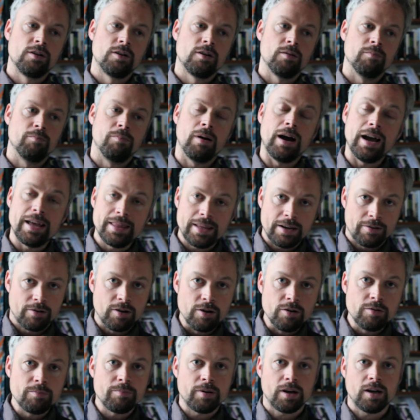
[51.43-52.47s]
by their
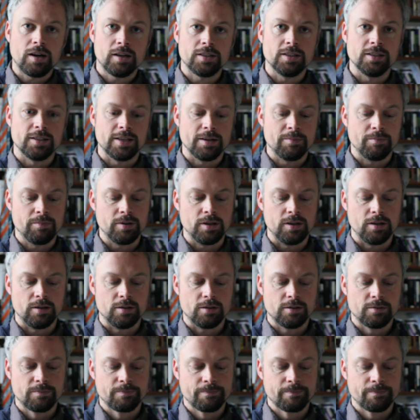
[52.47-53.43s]
own party's MPs.